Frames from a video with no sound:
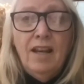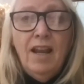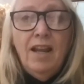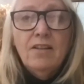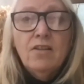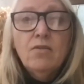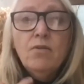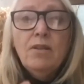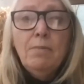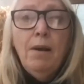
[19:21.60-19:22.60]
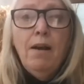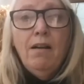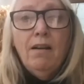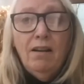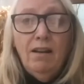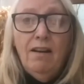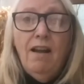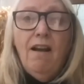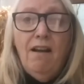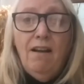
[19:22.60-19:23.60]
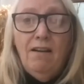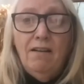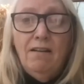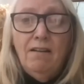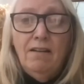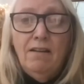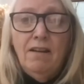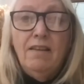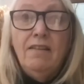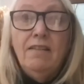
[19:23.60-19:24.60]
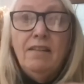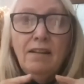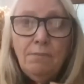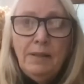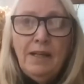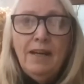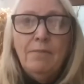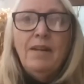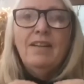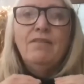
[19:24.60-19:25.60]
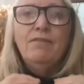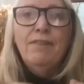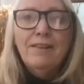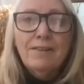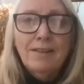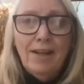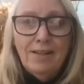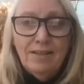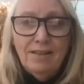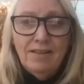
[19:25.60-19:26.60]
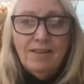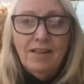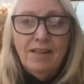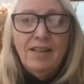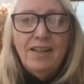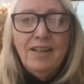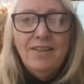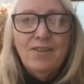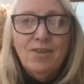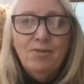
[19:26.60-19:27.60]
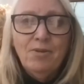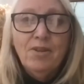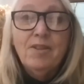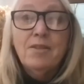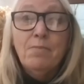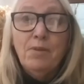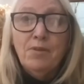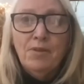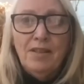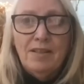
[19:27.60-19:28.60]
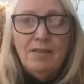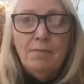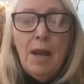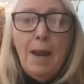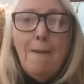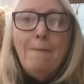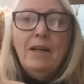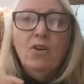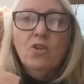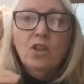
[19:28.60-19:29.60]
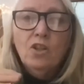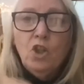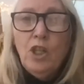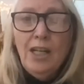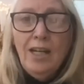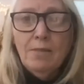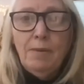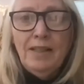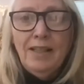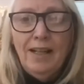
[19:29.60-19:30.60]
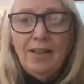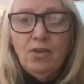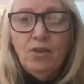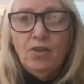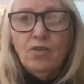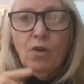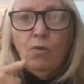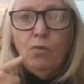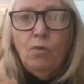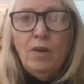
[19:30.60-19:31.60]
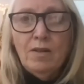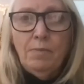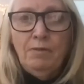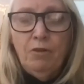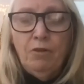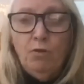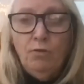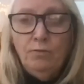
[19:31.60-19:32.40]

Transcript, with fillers: And Susie Parker and I then became investigators into spiritualism because she has been in that church once before